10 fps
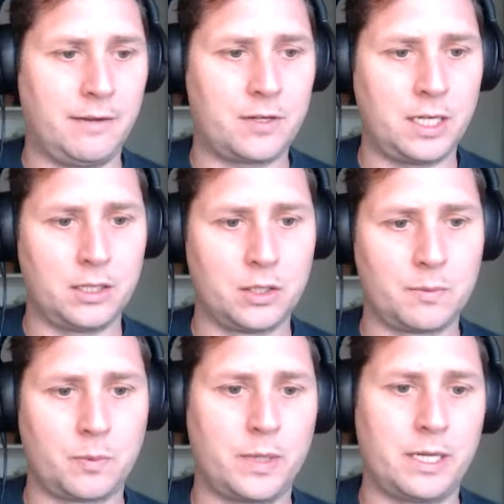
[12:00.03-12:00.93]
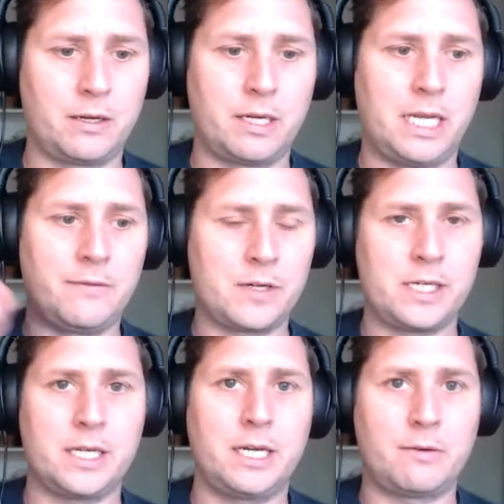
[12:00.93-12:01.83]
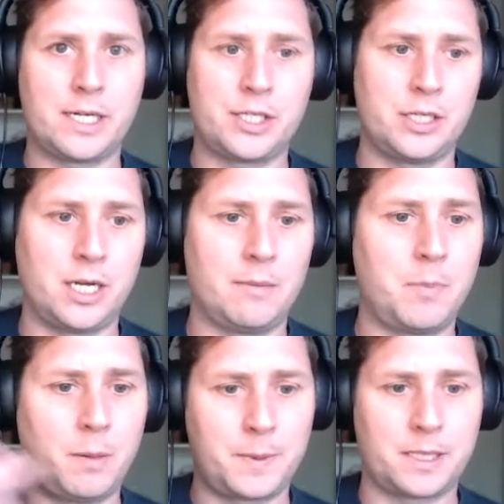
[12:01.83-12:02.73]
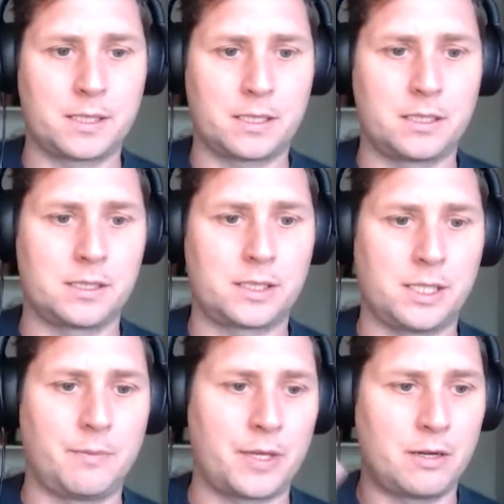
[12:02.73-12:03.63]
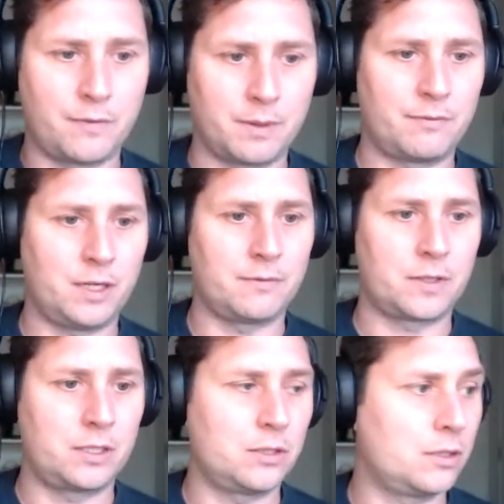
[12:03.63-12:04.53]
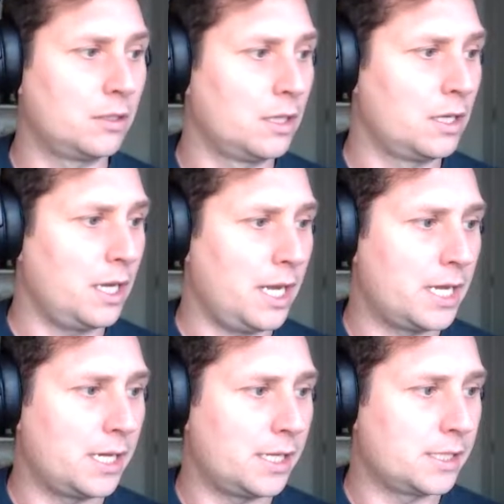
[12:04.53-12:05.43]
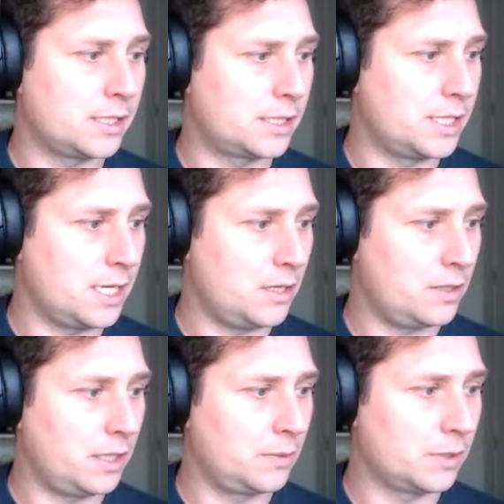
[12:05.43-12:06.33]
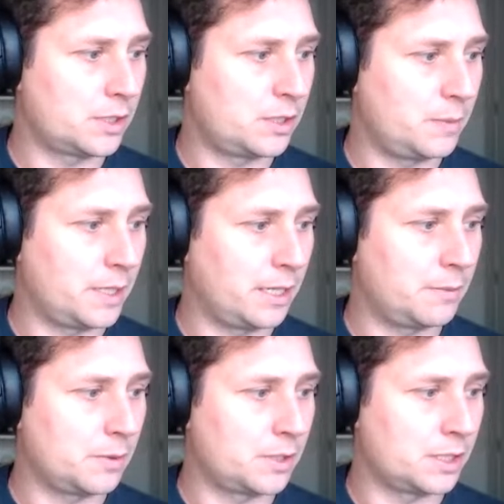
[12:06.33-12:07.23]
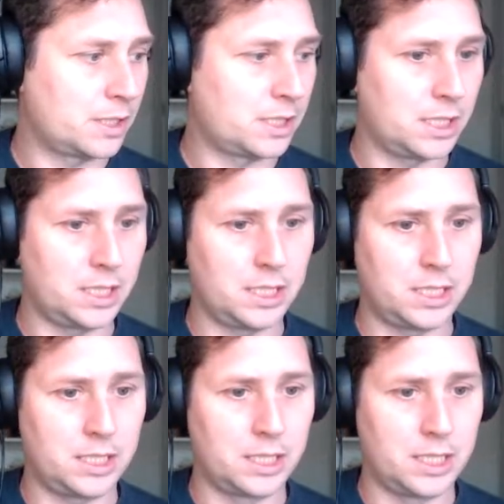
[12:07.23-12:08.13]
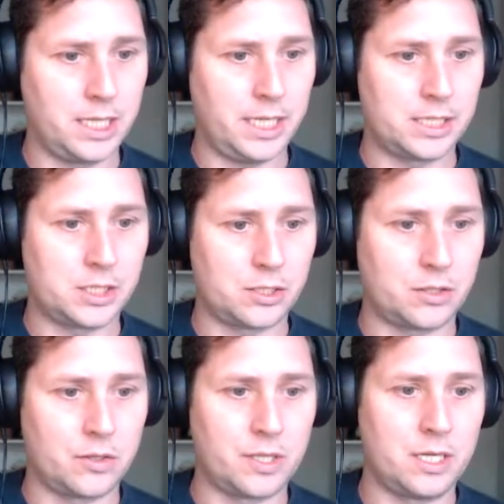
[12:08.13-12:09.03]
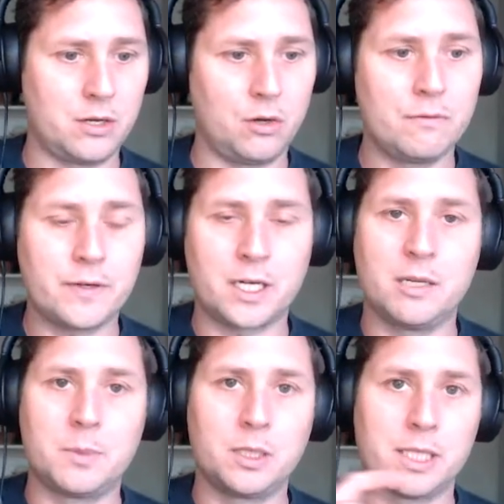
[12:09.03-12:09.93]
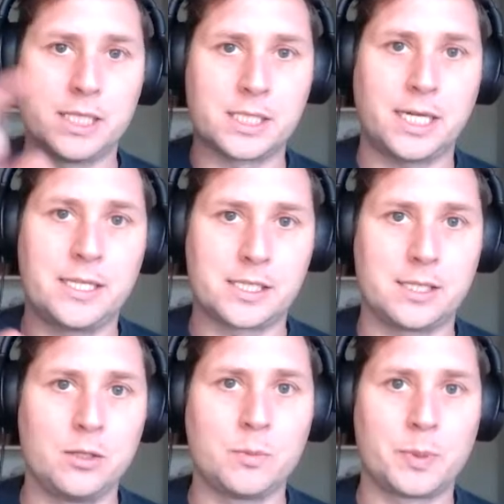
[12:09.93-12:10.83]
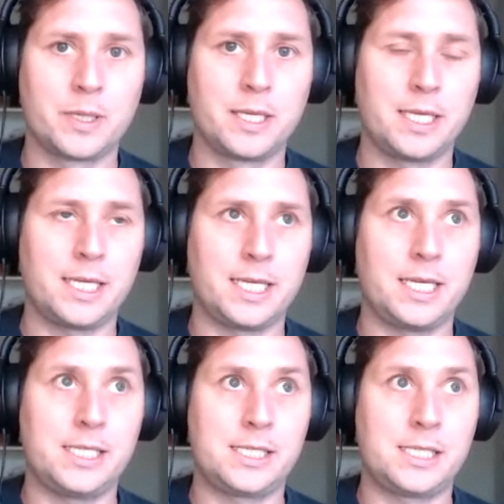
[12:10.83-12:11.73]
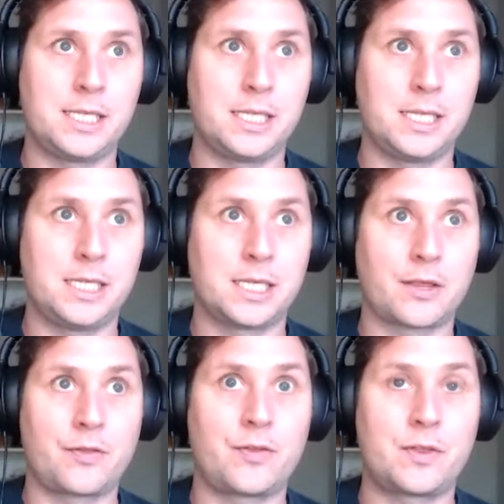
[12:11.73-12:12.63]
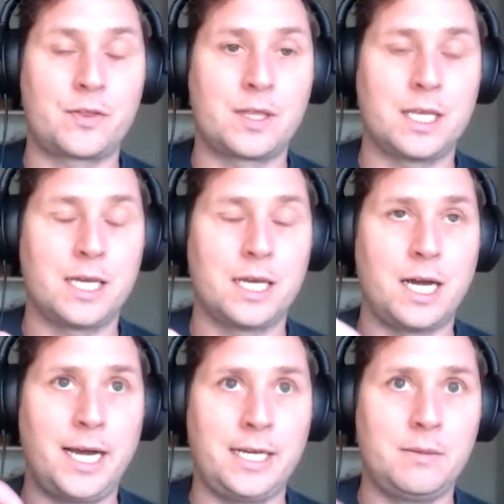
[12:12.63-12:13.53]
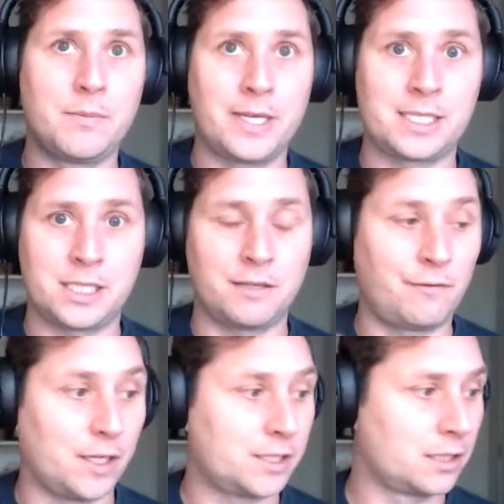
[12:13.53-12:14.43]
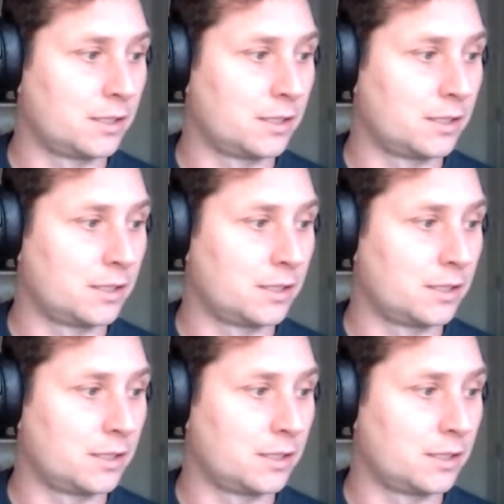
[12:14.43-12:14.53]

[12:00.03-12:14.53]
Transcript: got a loop where every iteration I'm popping something off from the front of the queue, and now I want to be able to see. And so the node variable inside this loop is the item that is at the front.